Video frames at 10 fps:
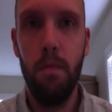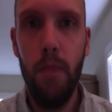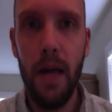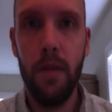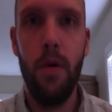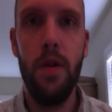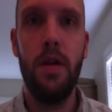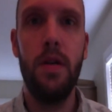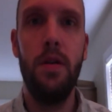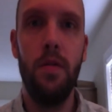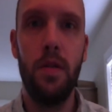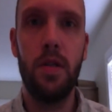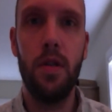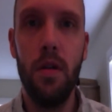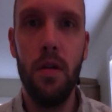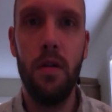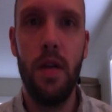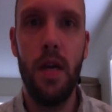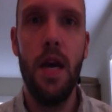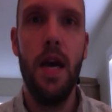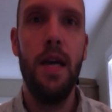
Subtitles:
but what you can do is certainly